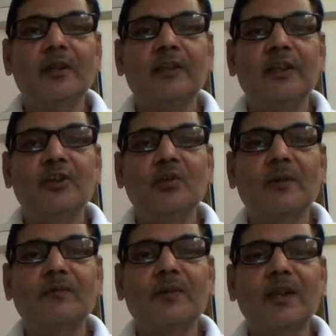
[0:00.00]
Then you
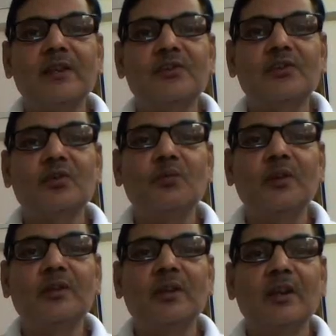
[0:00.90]
have flies
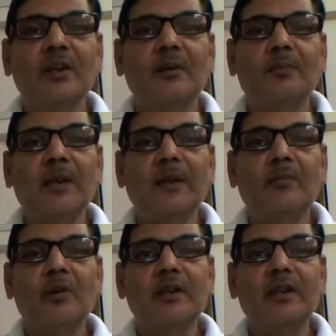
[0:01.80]
with black
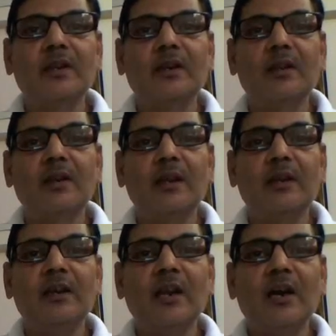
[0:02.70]
body color
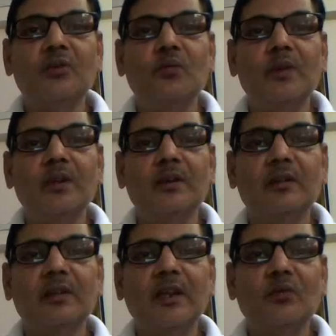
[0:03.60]
and long wing,
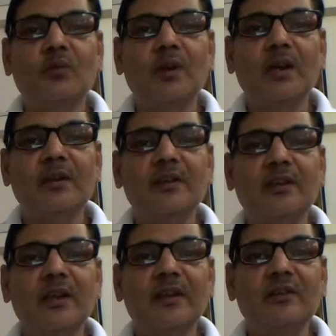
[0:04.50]
they are
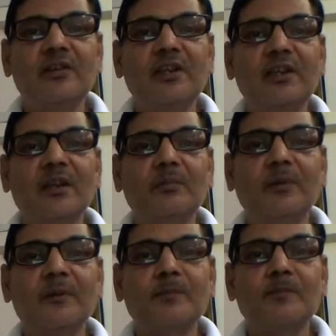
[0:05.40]
119 number.